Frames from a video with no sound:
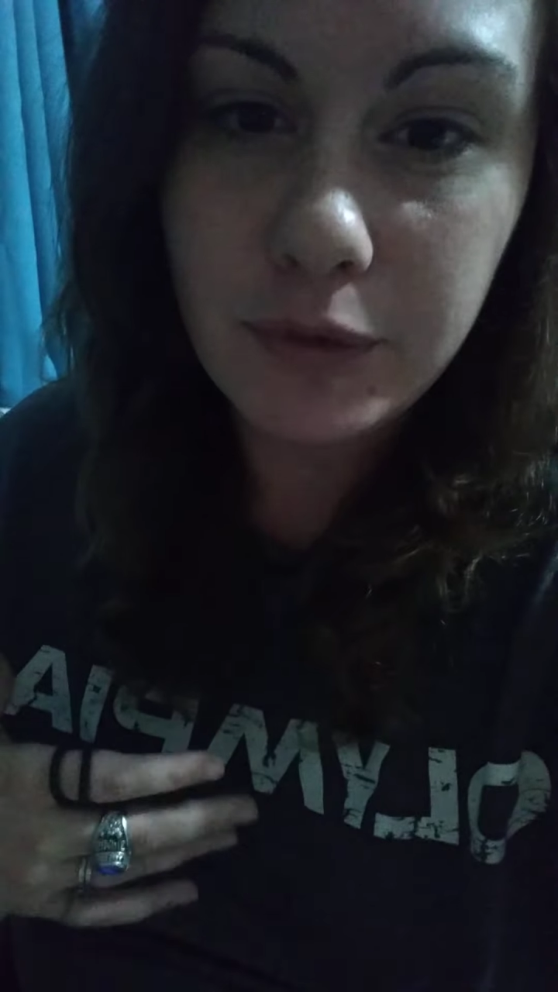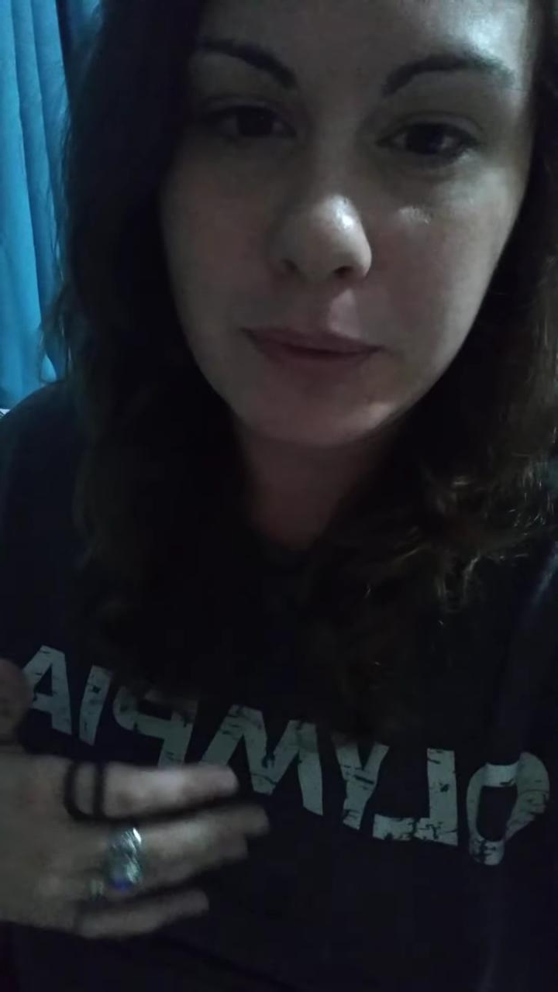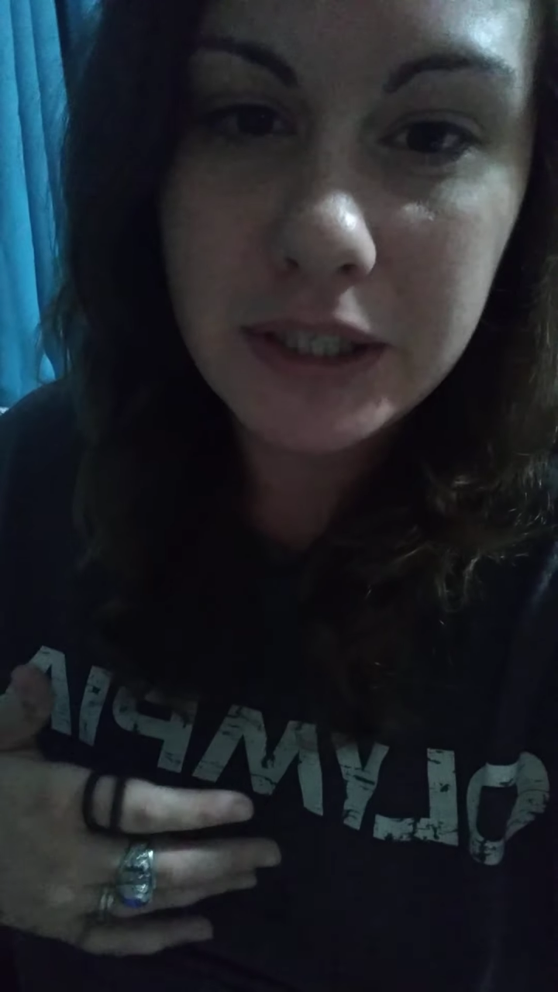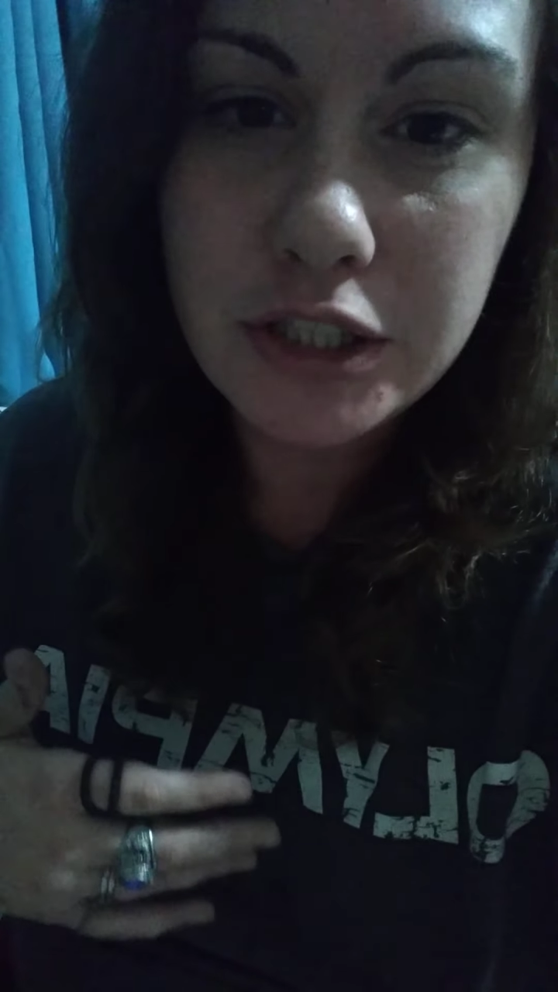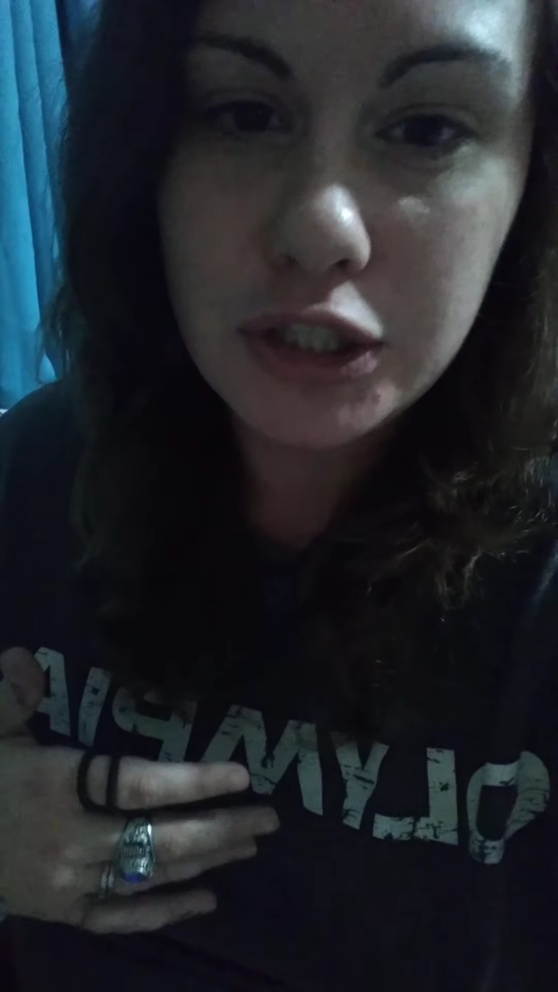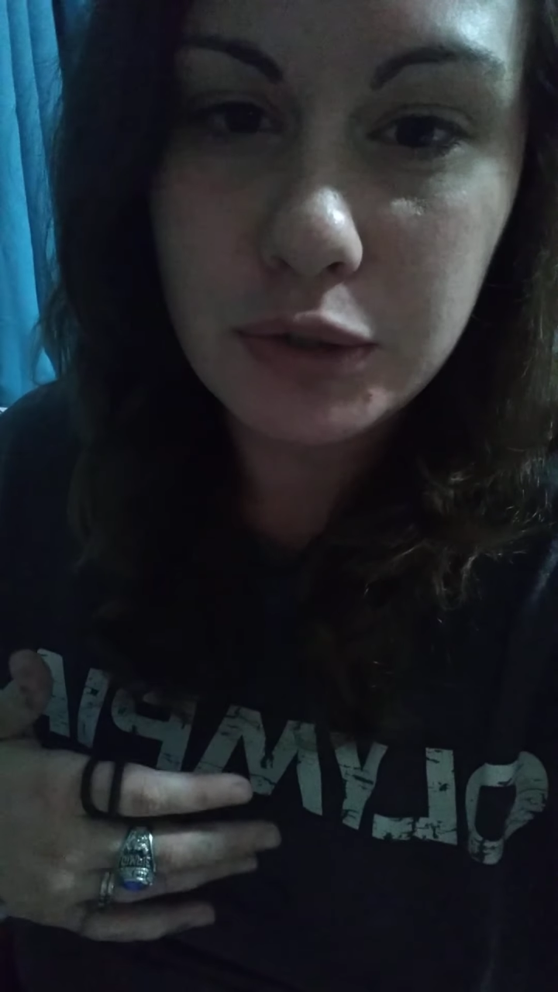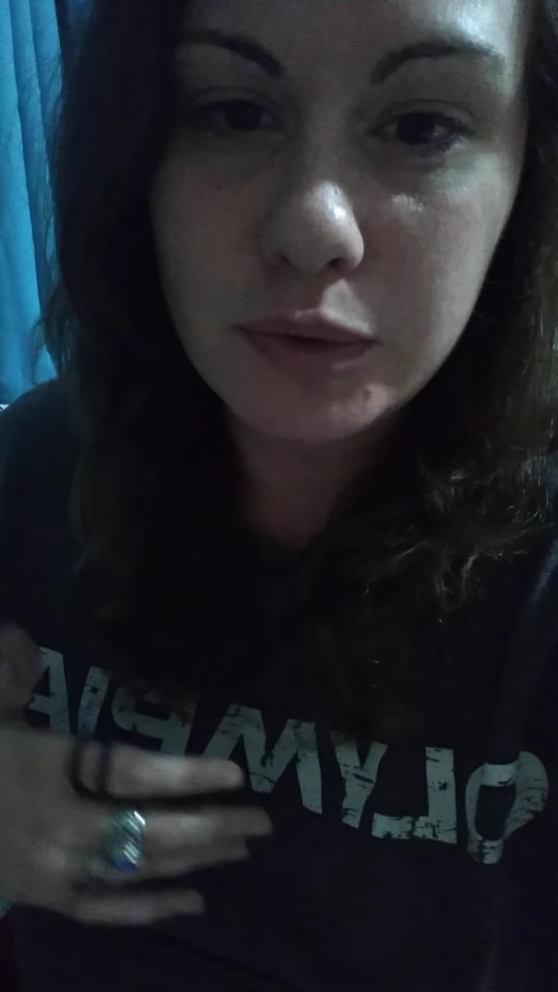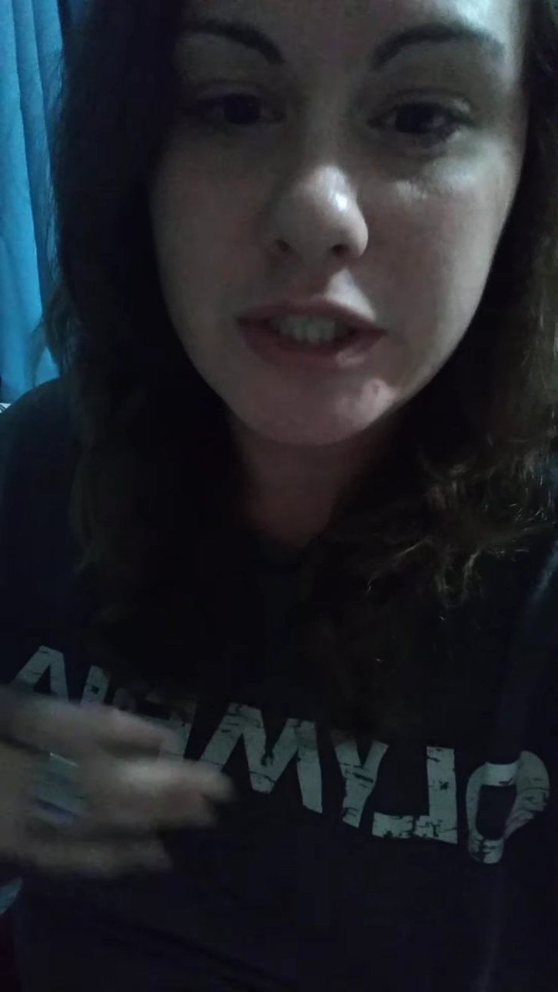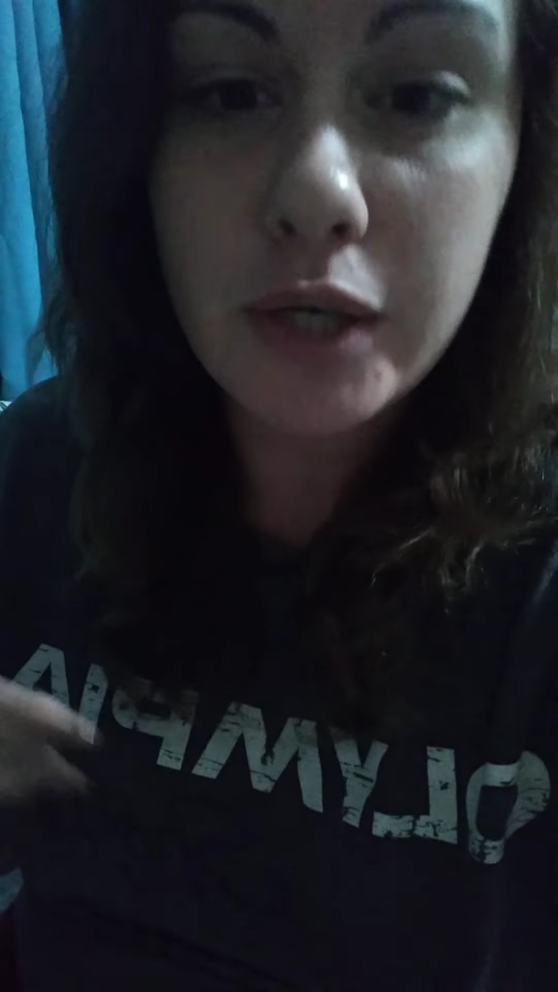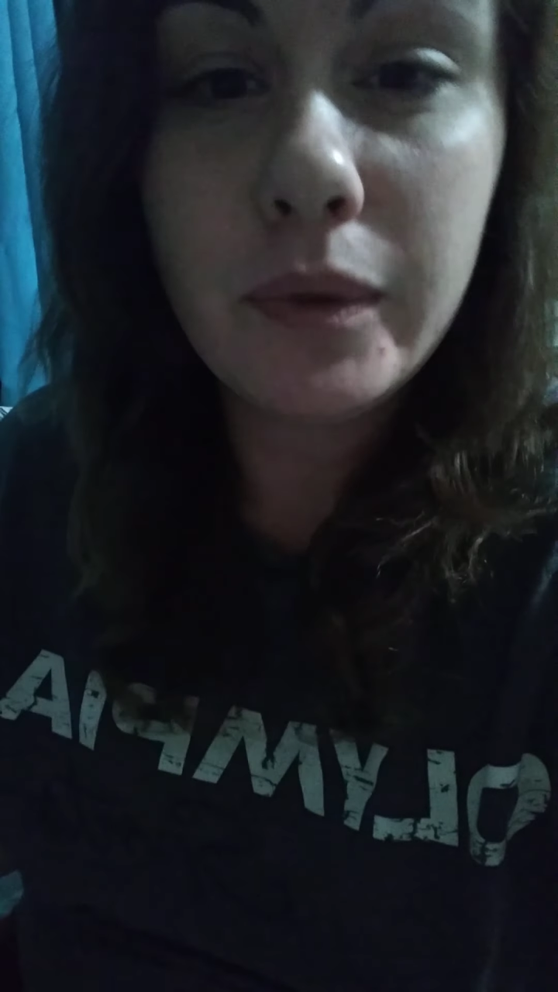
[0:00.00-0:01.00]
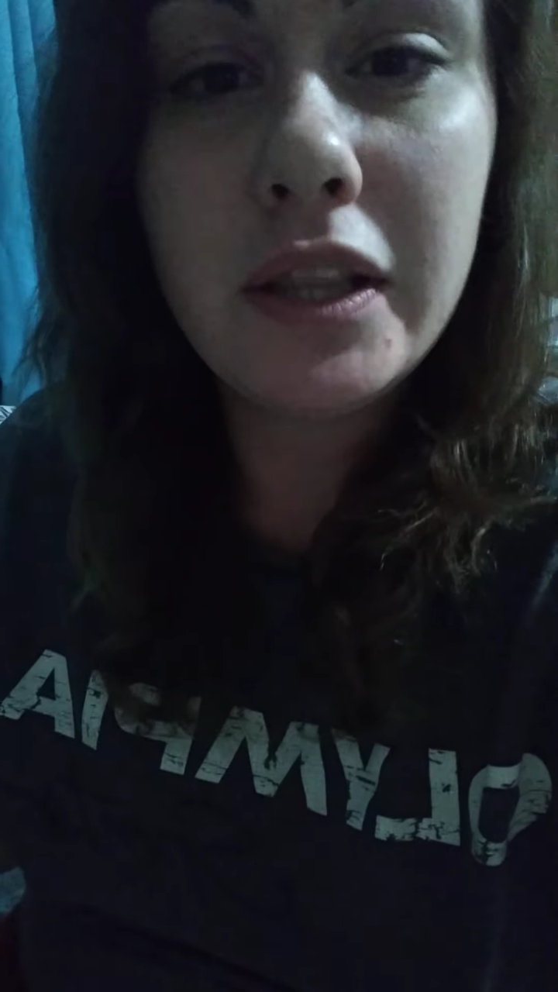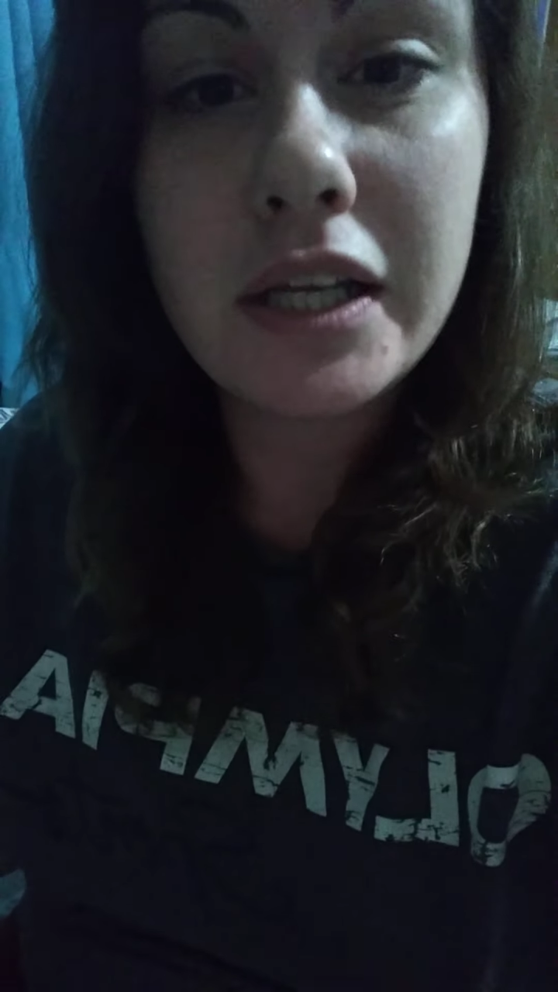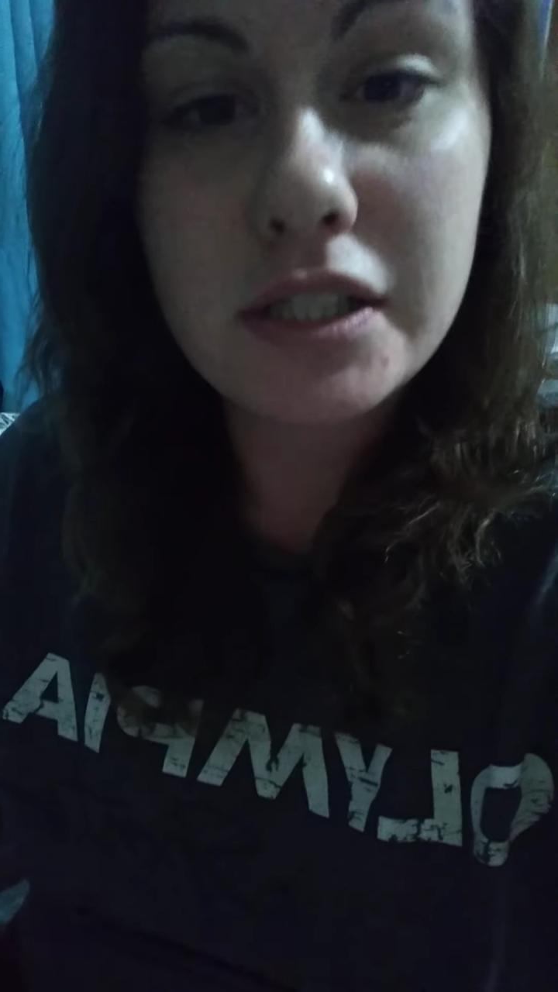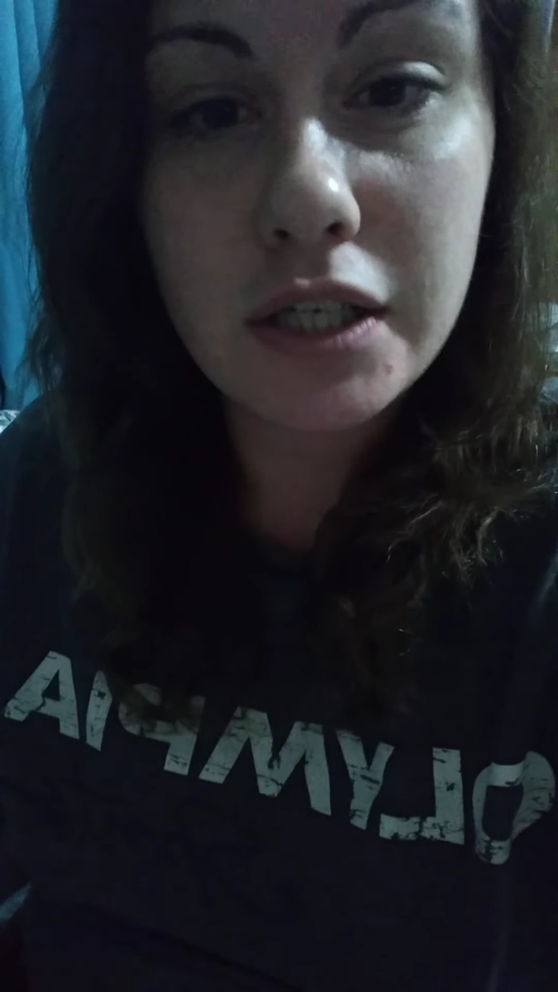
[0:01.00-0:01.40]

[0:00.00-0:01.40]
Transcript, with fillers: for me to deal with this